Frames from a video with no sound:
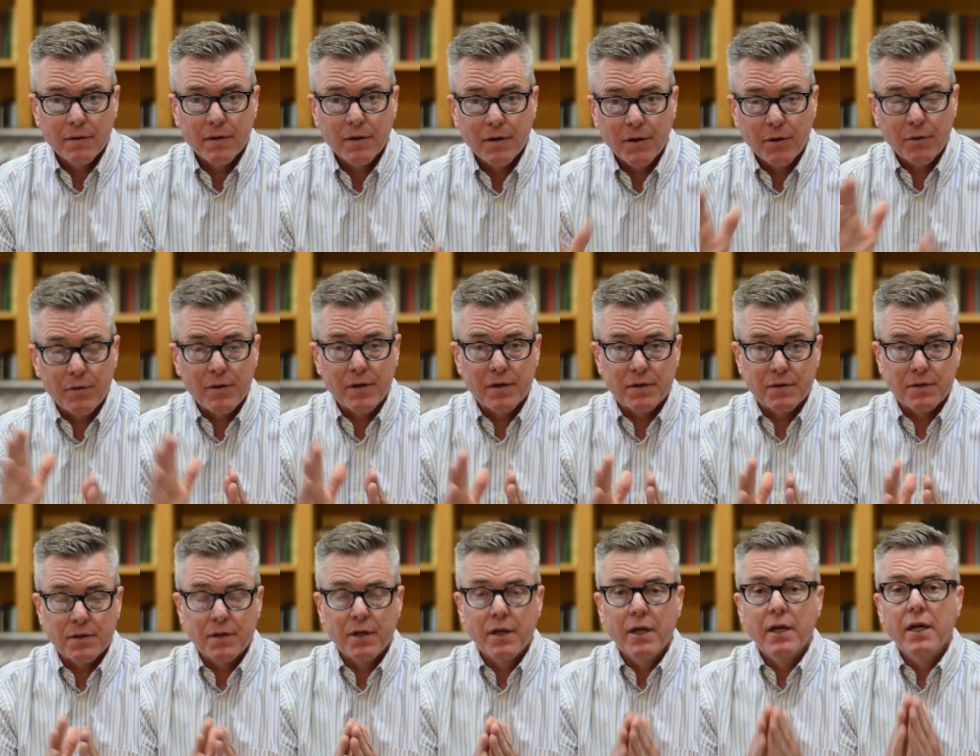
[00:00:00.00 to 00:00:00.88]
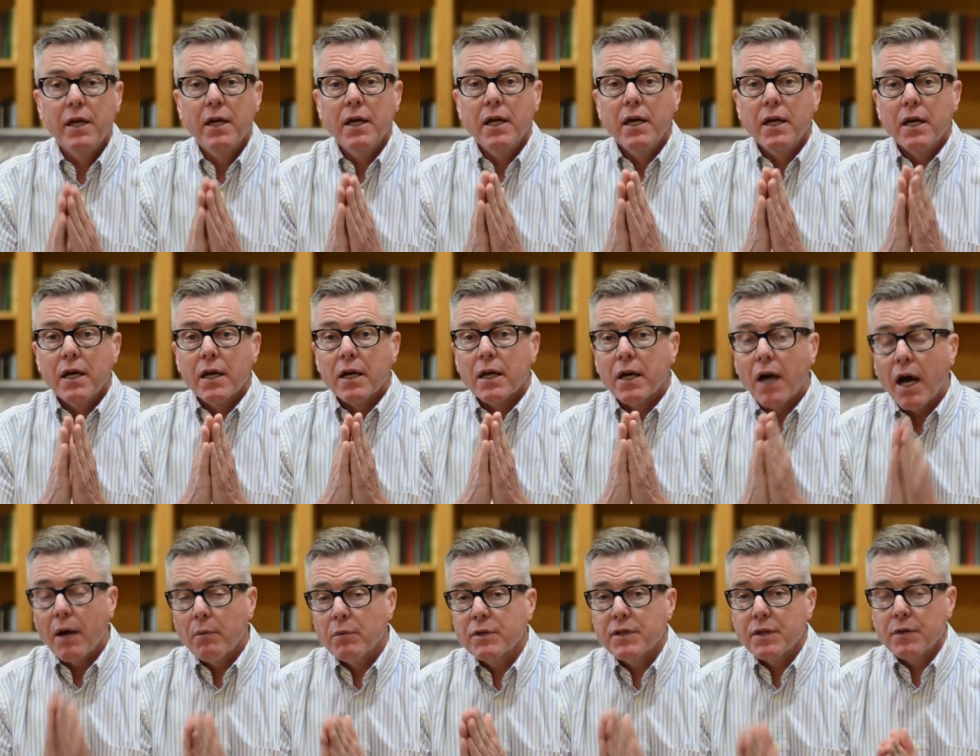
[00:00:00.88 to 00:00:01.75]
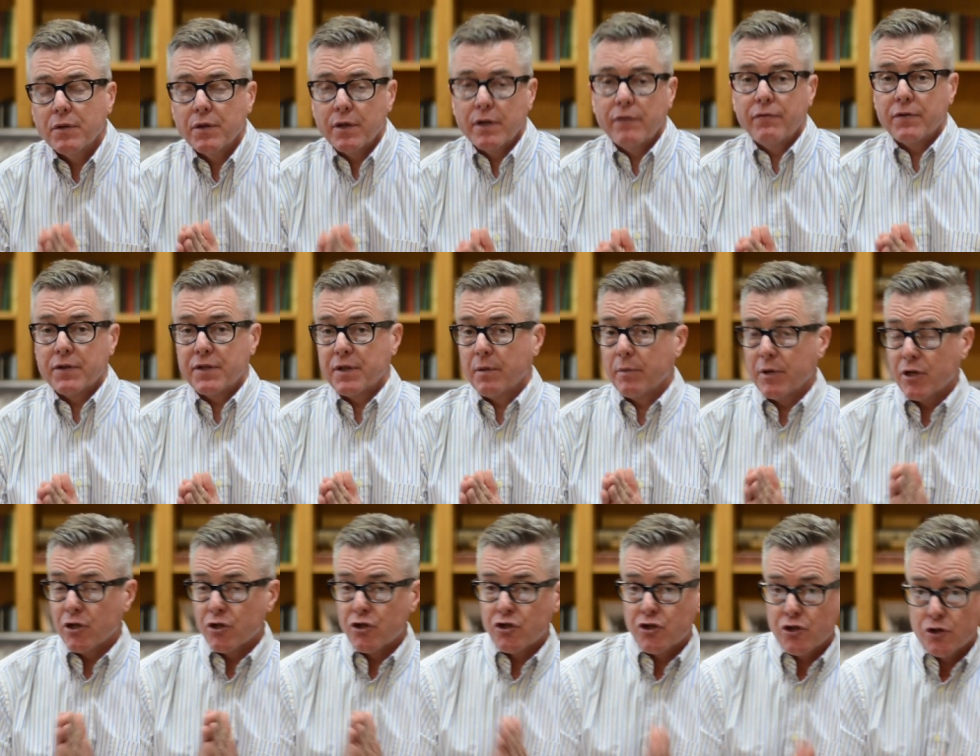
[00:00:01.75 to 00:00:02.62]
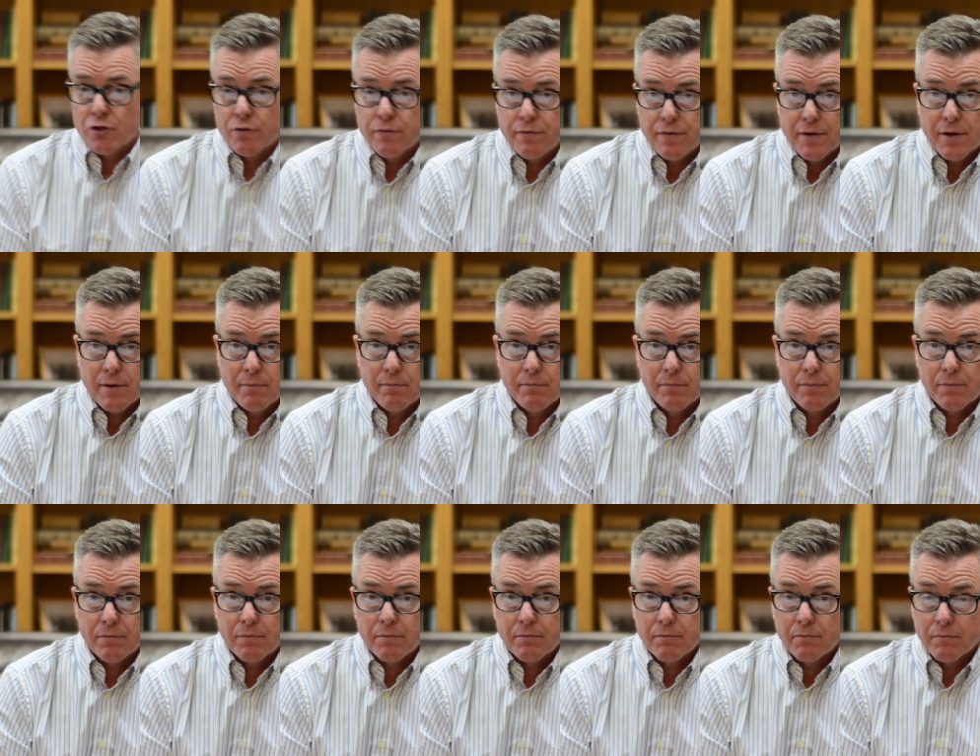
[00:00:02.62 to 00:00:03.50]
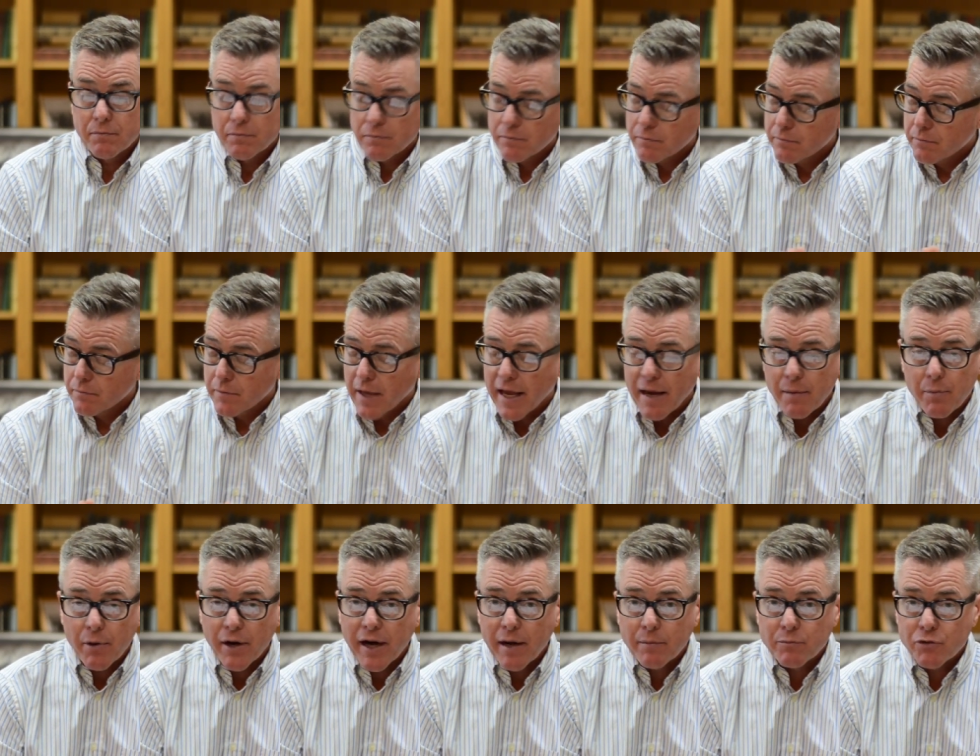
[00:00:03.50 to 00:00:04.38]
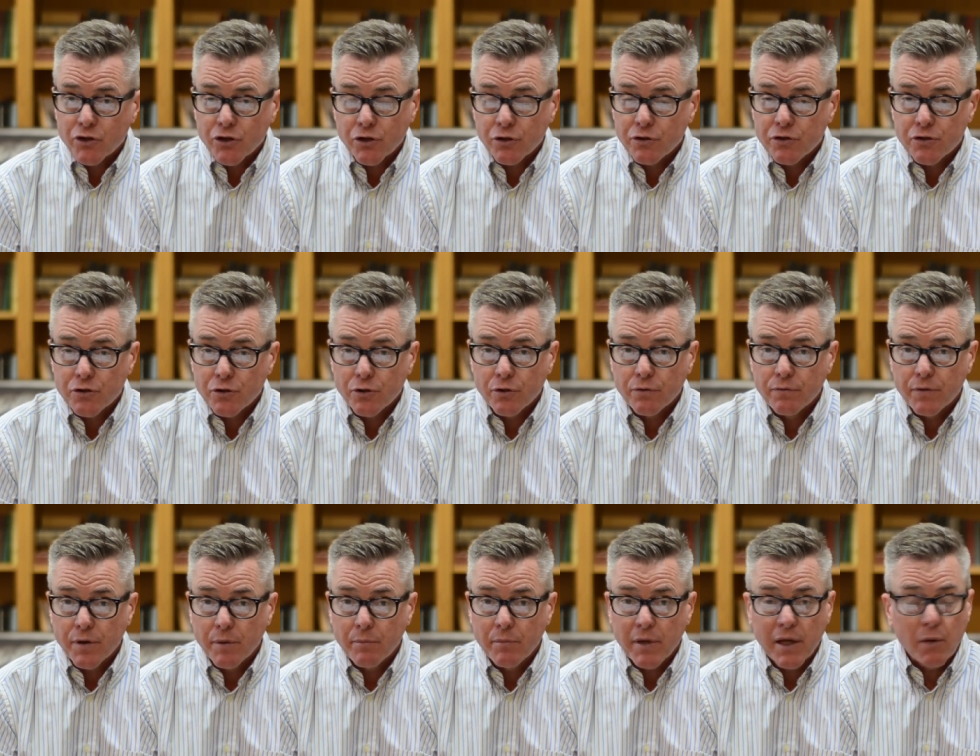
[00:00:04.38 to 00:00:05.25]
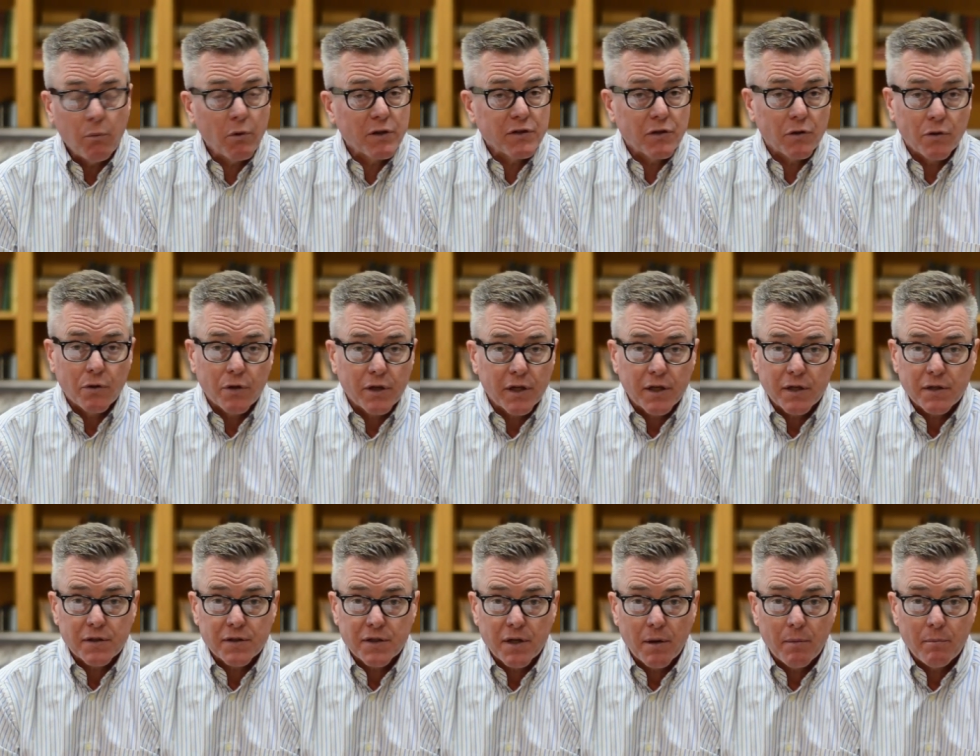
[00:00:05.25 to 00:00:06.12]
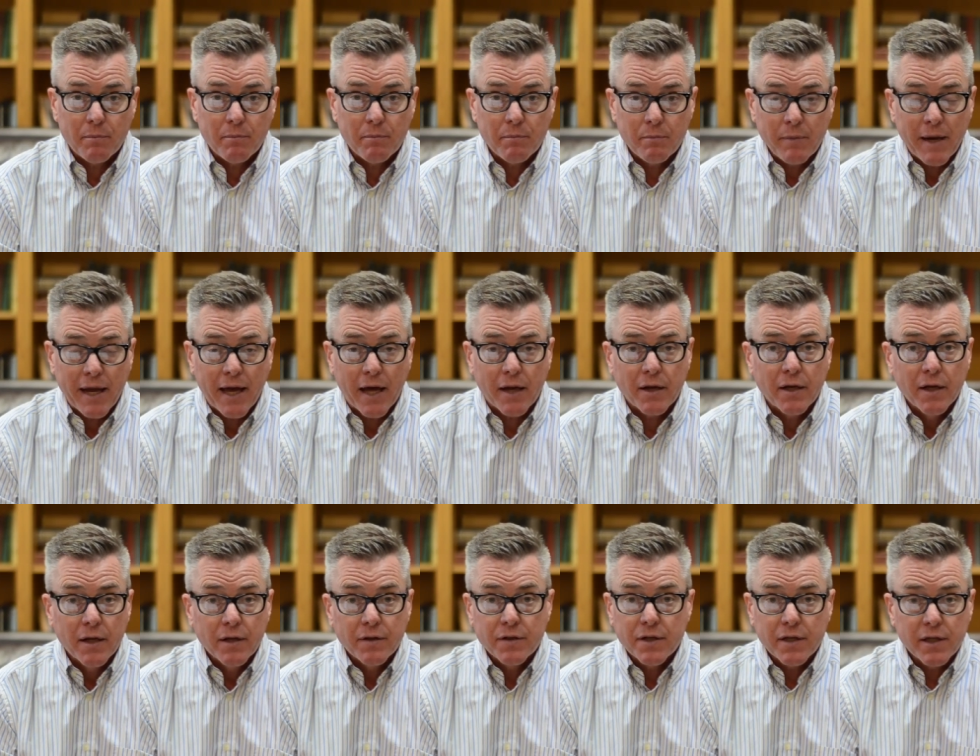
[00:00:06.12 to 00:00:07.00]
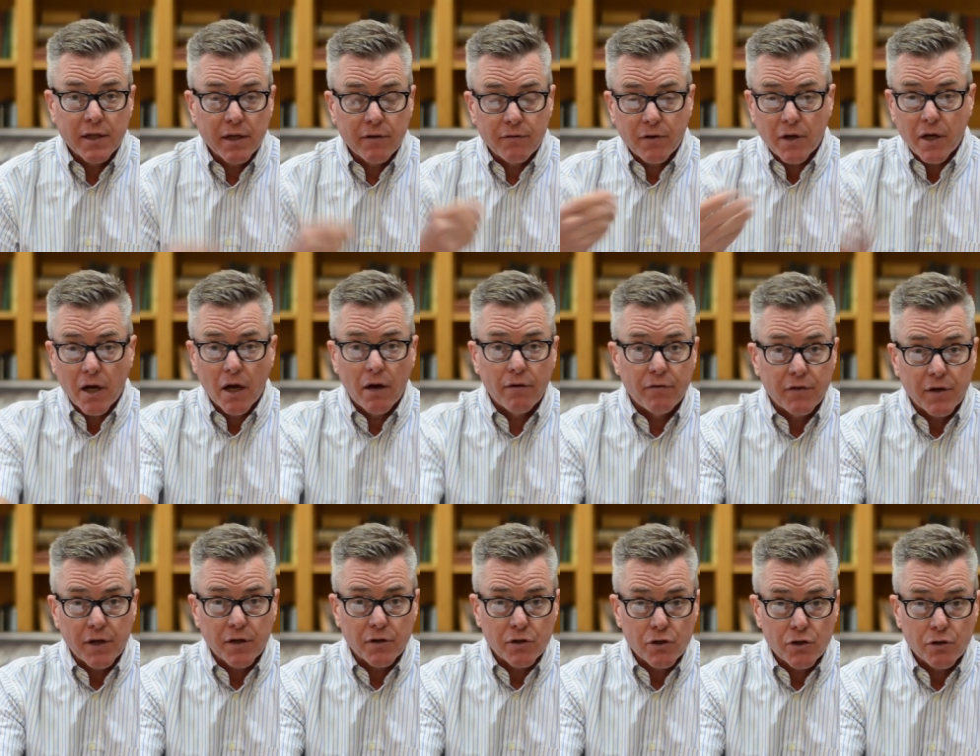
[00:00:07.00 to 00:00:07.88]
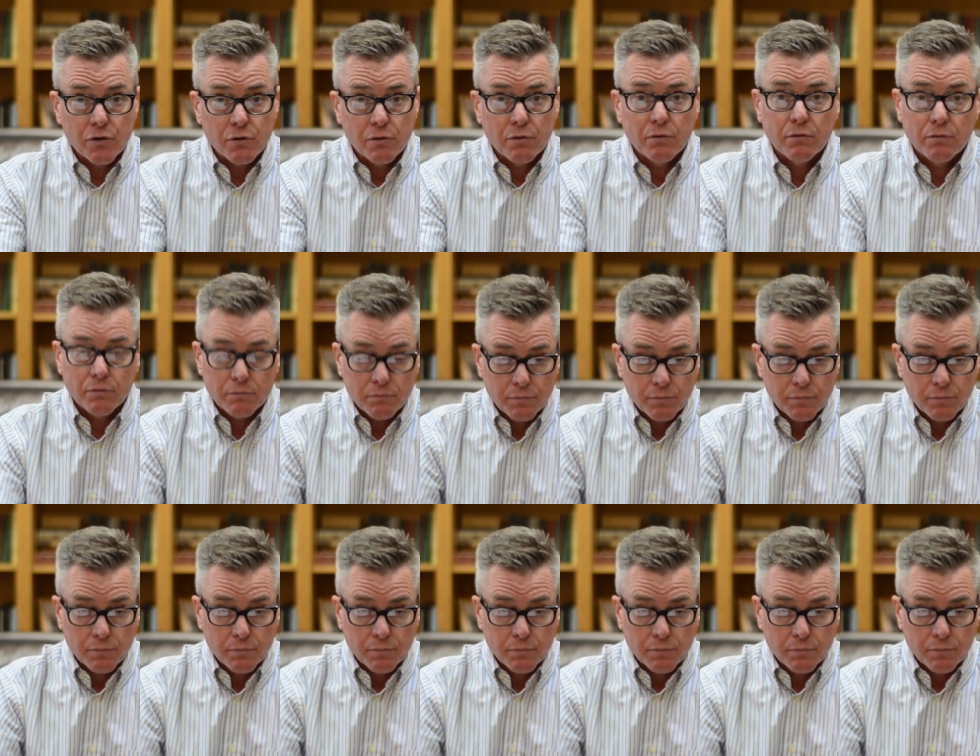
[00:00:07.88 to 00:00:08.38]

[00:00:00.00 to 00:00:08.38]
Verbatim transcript: Hear this God wasn't looking for somebody to serve him. Abraham sure served him. He wasn't looking to some man to give a covenant to.